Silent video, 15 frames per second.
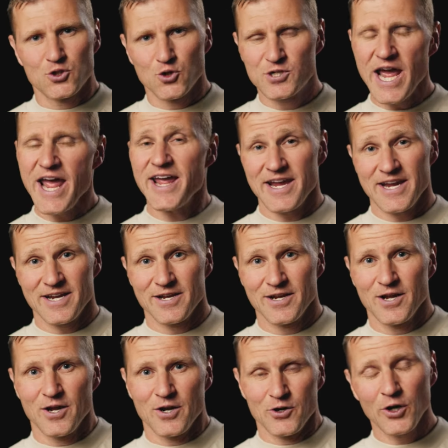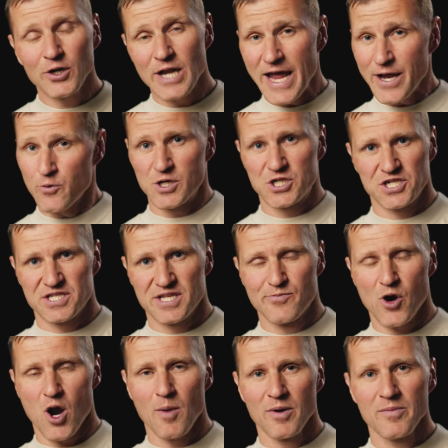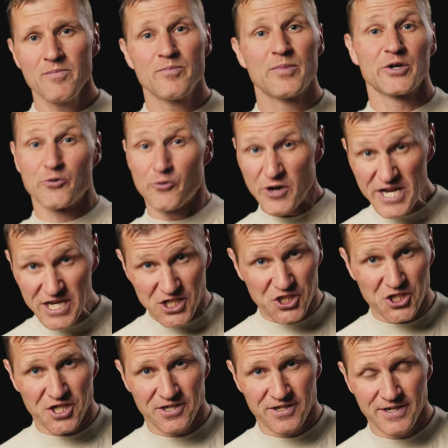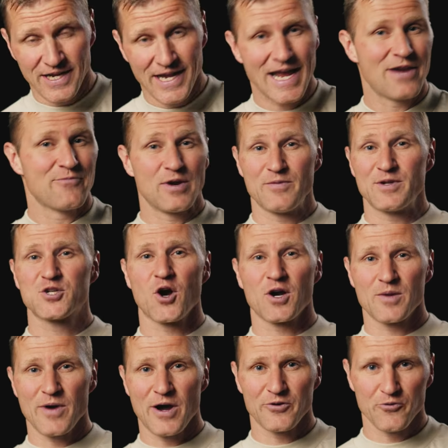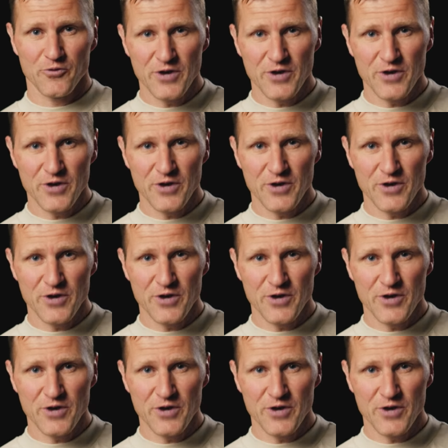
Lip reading: Today, not language is the problem, but reach. And when we talk about